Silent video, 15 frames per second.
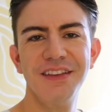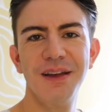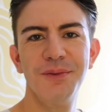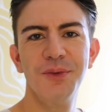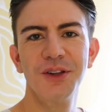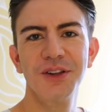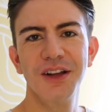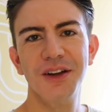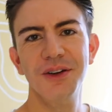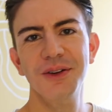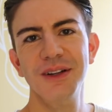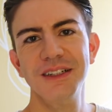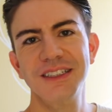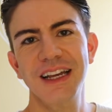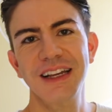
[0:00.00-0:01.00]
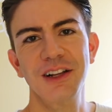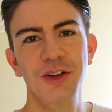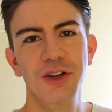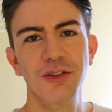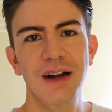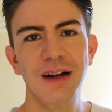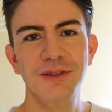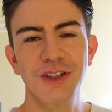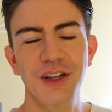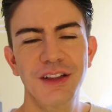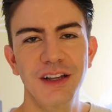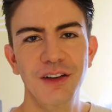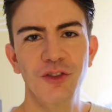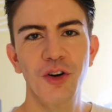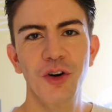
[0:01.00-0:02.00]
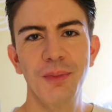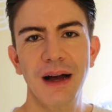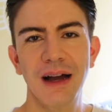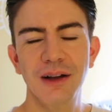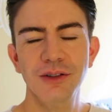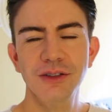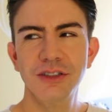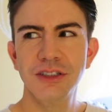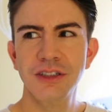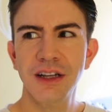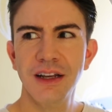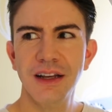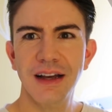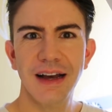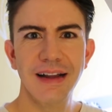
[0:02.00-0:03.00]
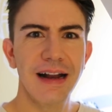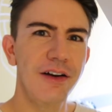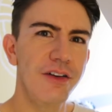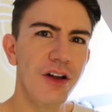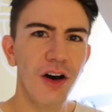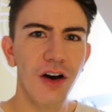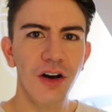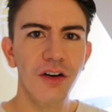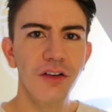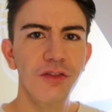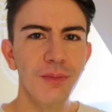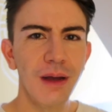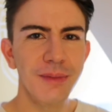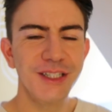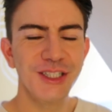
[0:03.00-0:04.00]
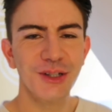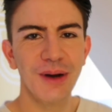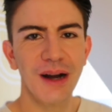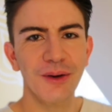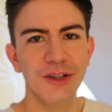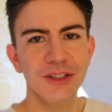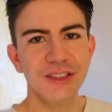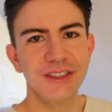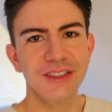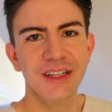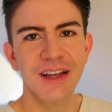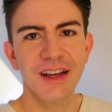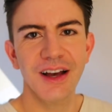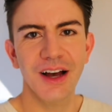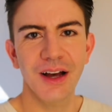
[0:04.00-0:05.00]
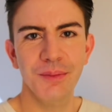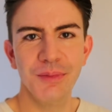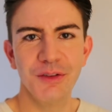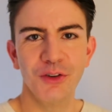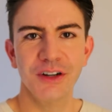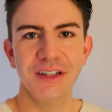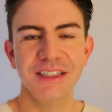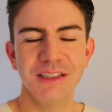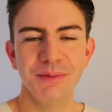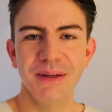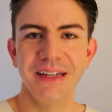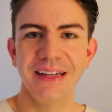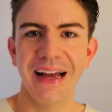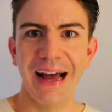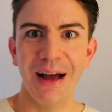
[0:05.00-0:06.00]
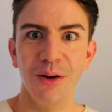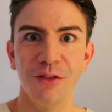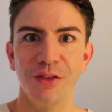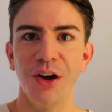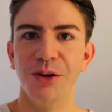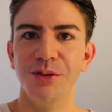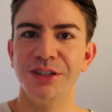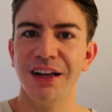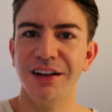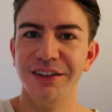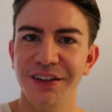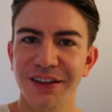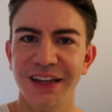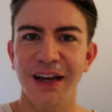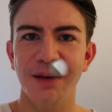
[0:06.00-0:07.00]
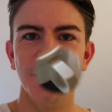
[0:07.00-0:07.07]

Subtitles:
and then we'll go and take a look around. I think I've got about an hour and a half, maybe 2 hours, before I need to be out of the hotel and at the